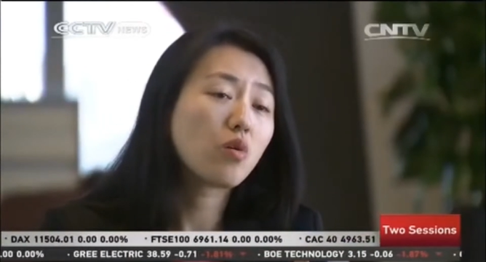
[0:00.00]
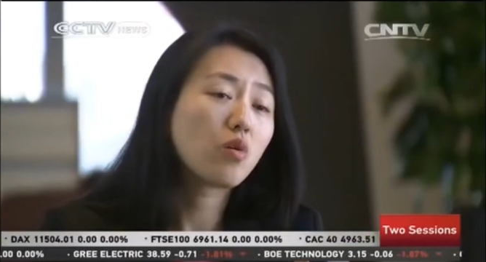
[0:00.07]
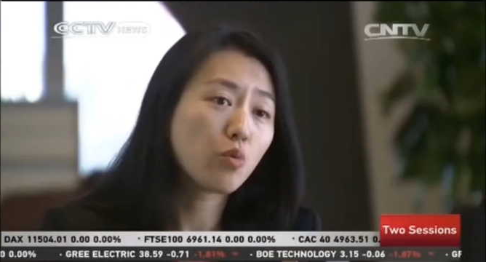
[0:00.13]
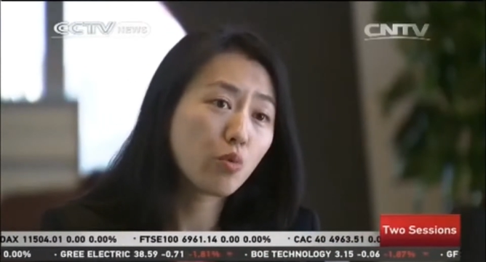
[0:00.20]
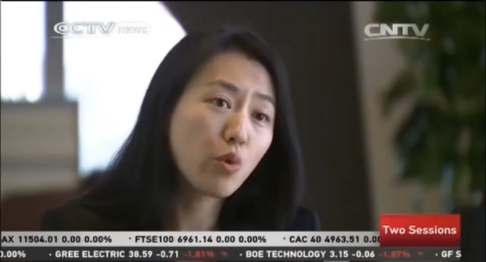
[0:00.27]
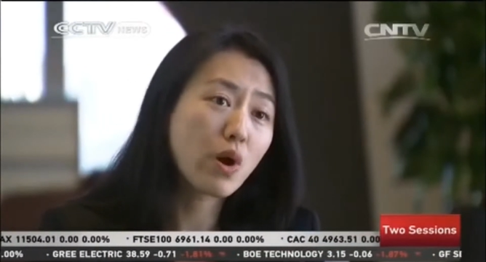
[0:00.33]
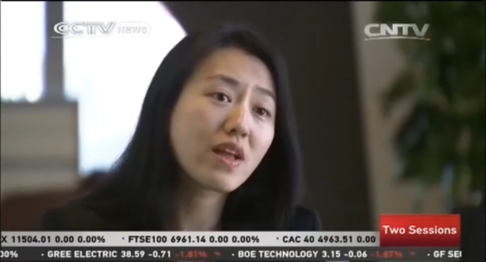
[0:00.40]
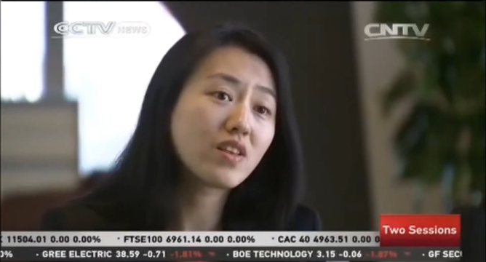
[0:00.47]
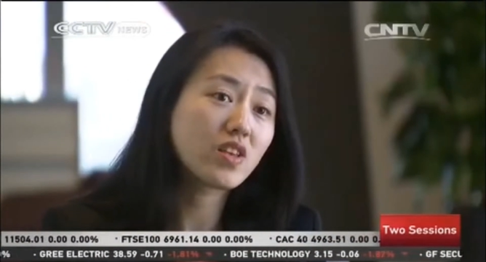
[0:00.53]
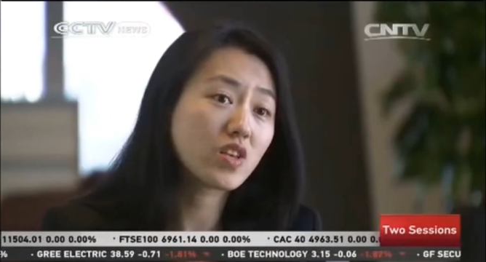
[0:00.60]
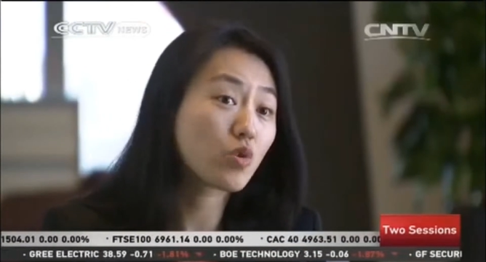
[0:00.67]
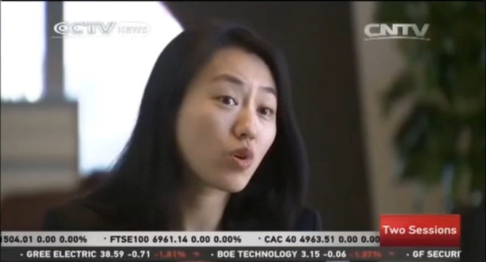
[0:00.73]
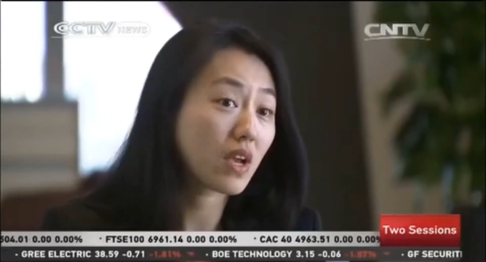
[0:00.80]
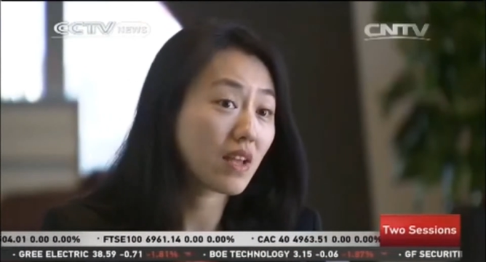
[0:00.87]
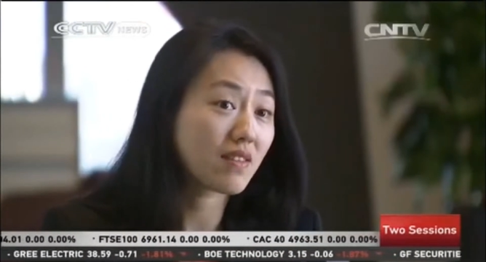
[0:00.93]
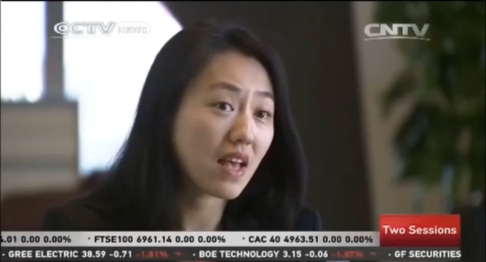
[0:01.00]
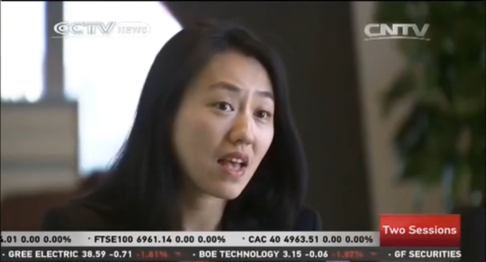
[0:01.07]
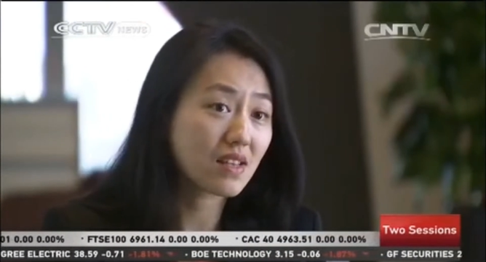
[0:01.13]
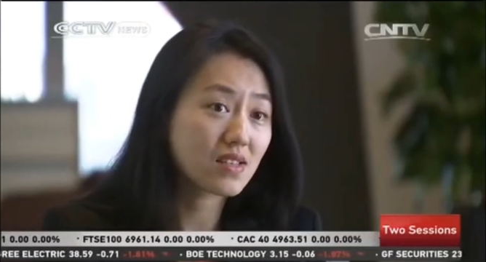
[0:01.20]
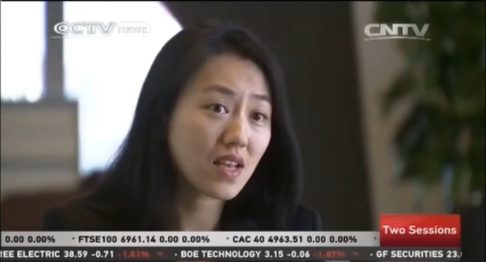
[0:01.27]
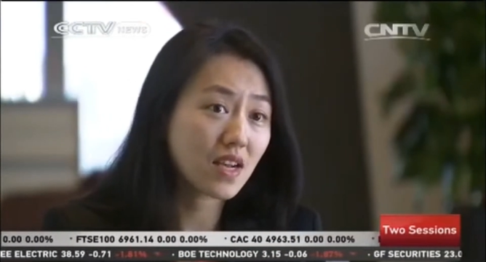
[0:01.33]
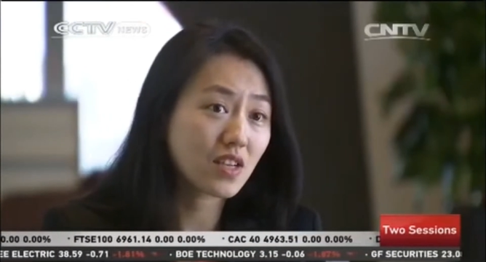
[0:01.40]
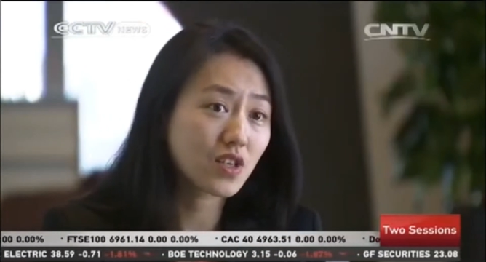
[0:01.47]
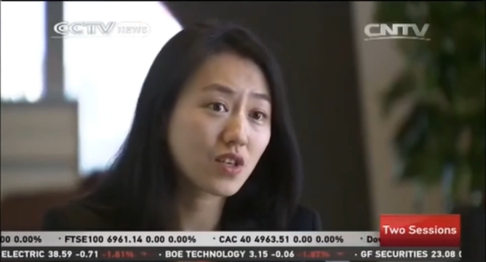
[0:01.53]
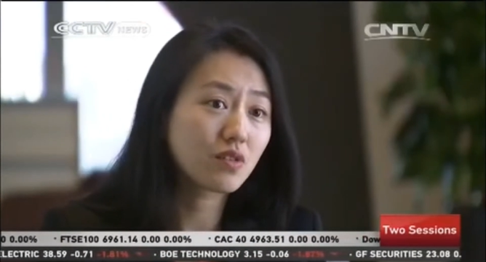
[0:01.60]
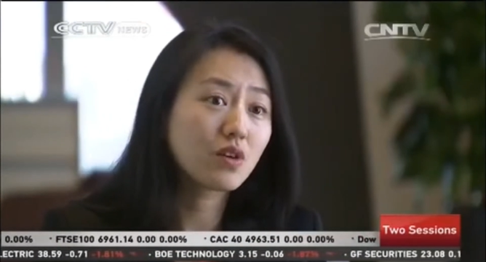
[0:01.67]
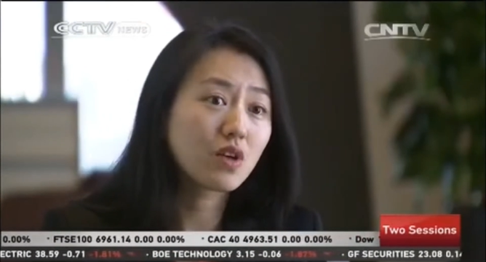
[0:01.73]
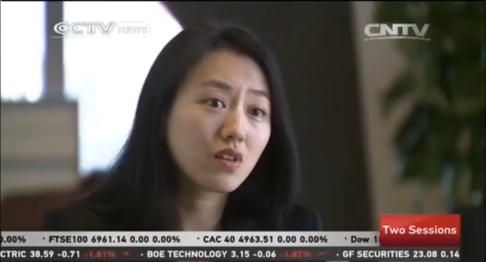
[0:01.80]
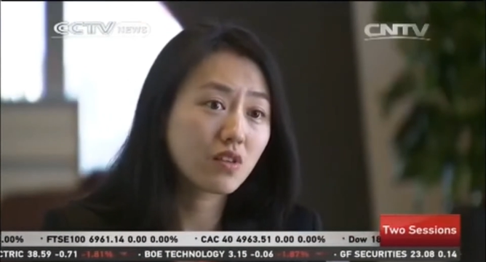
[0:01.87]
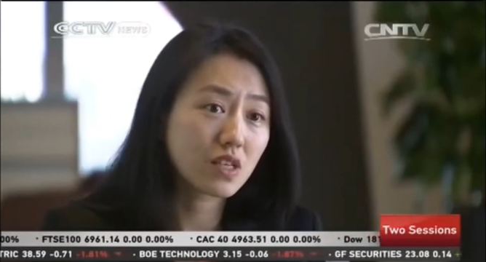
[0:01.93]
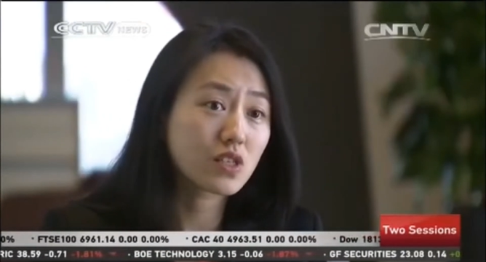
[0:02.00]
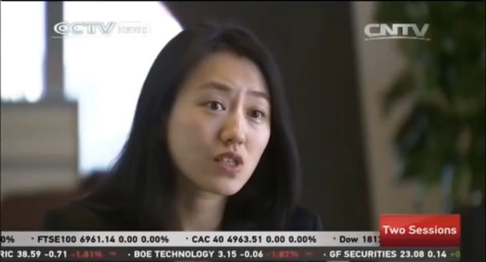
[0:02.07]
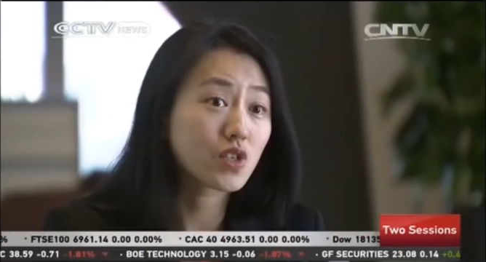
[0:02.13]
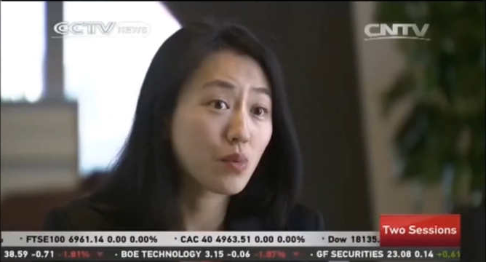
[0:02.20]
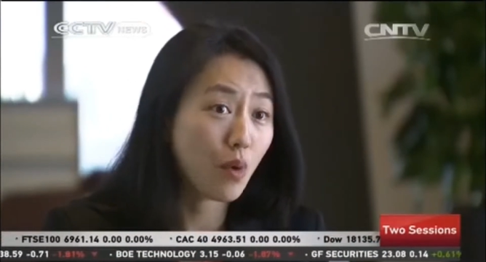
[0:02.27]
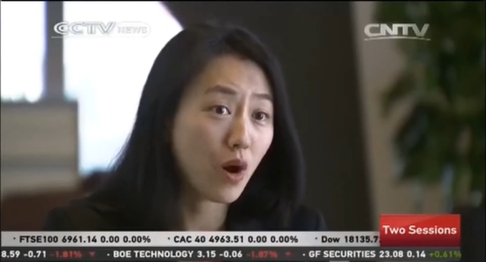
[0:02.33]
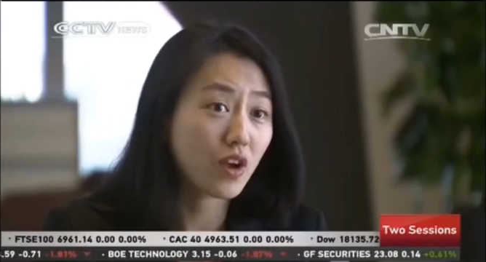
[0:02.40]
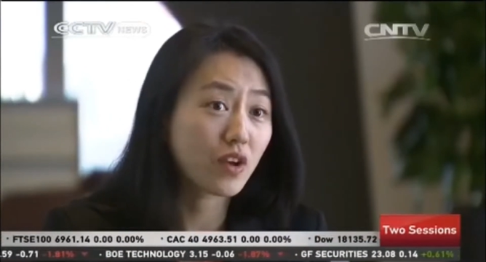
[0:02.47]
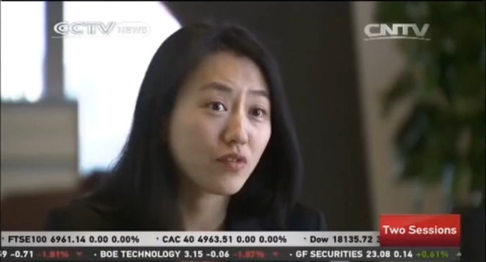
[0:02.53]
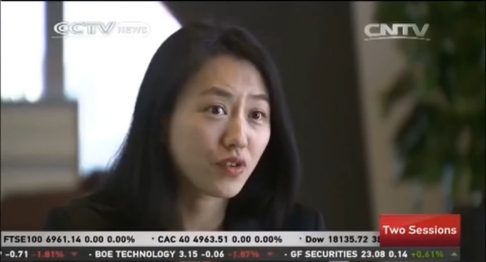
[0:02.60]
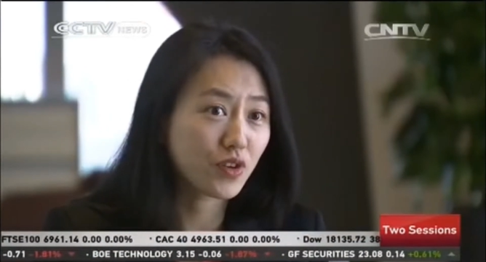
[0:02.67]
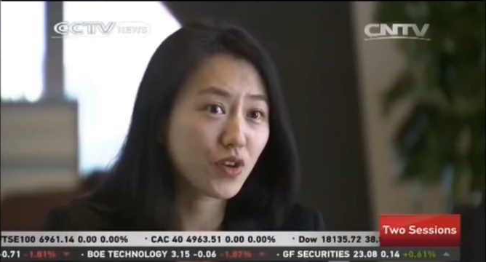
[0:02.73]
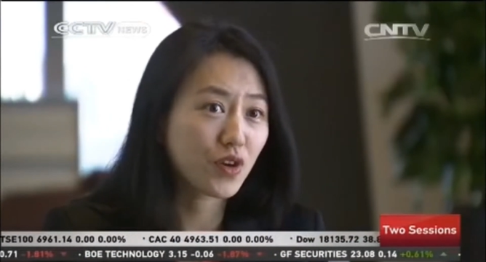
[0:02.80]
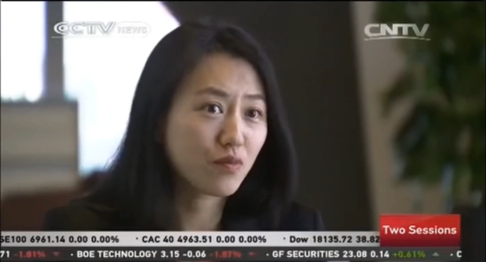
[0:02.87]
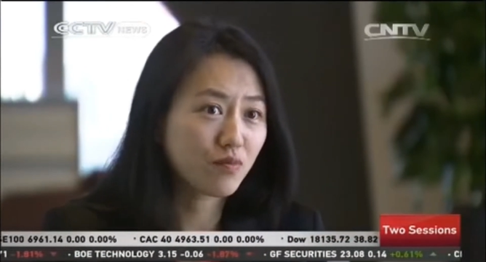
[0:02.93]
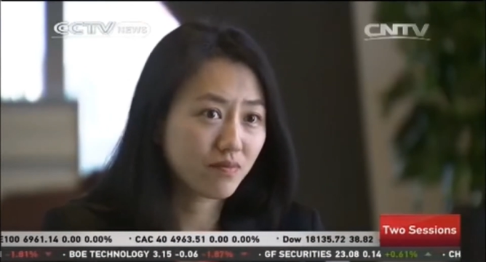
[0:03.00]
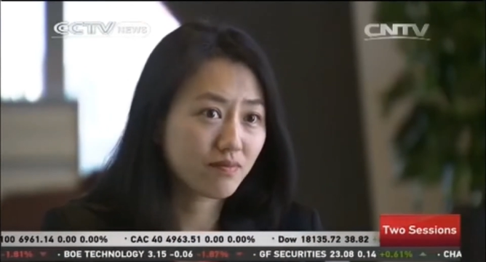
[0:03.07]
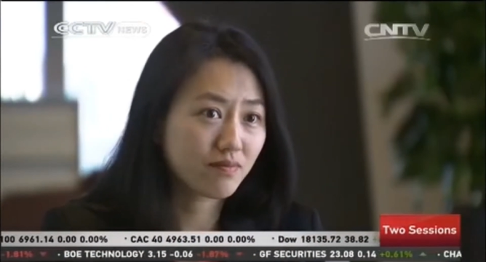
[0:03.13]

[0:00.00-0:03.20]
when you're in that sector, this is a market for you.